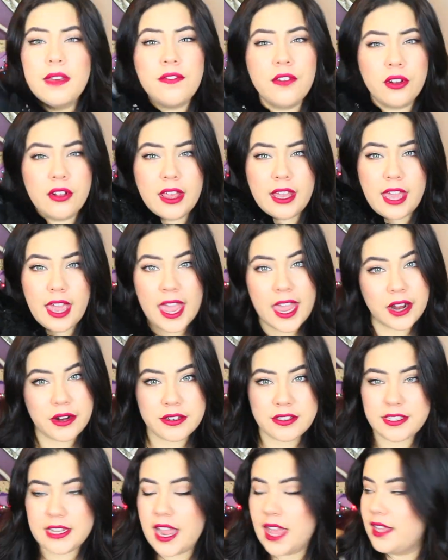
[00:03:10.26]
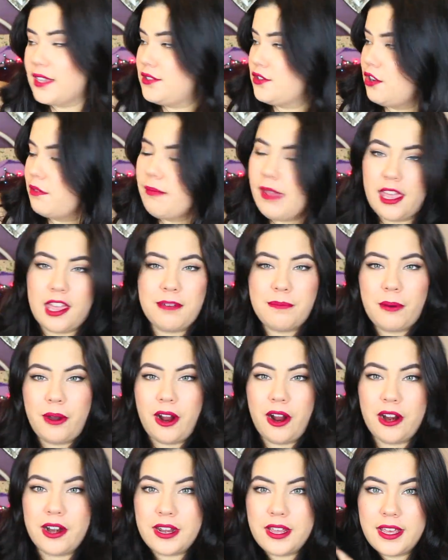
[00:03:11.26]
if you're like a hairstylist or a makeup
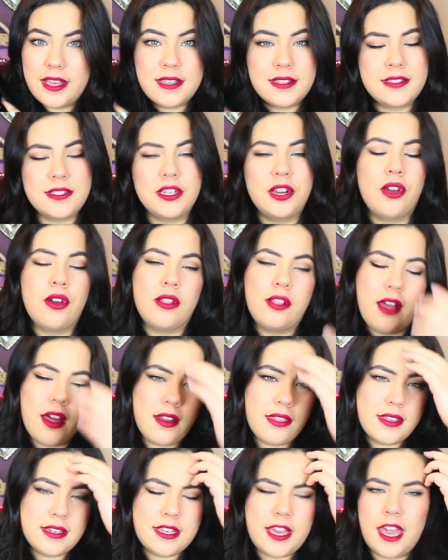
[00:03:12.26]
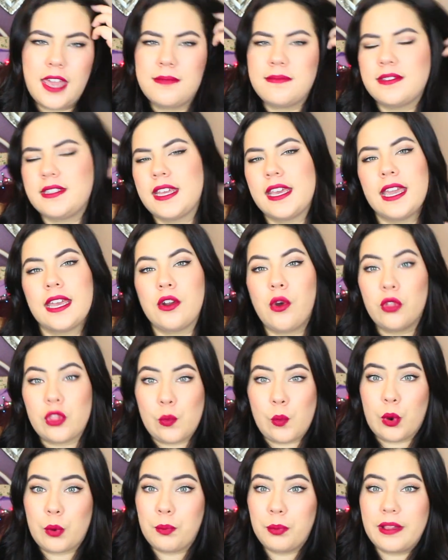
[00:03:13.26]
artist, you know, a lot of the times they can only
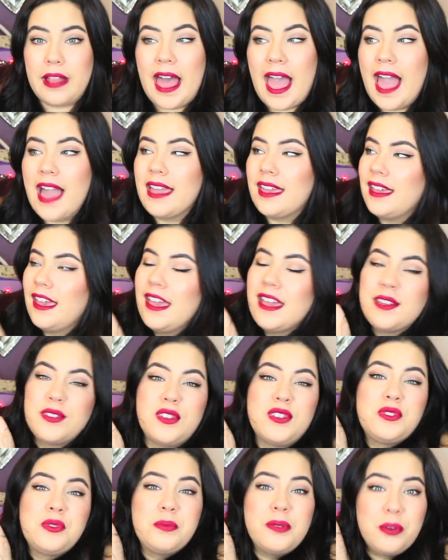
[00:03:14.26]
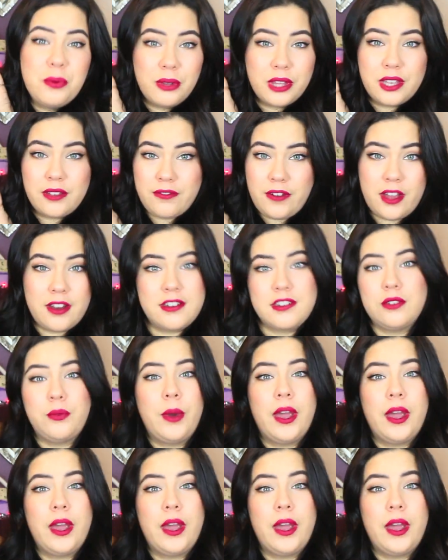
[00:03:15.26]
wear black, so this would be really fun to